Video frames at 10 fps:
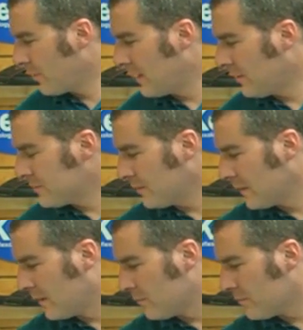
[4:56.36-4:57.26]
a great
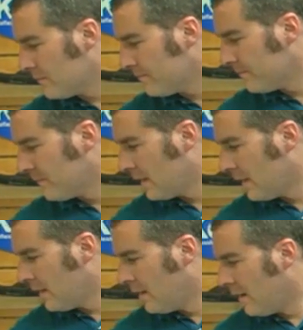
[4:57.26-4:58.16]
alternative.
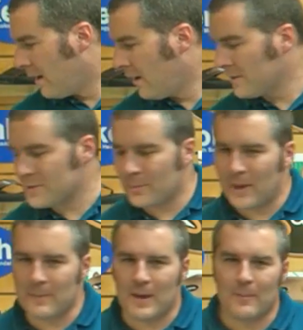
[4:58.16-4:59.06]
Also
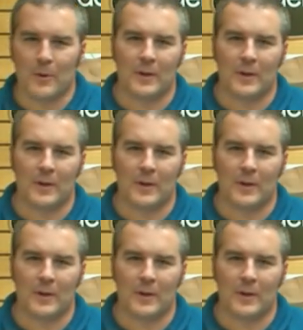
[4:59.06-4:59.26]
made by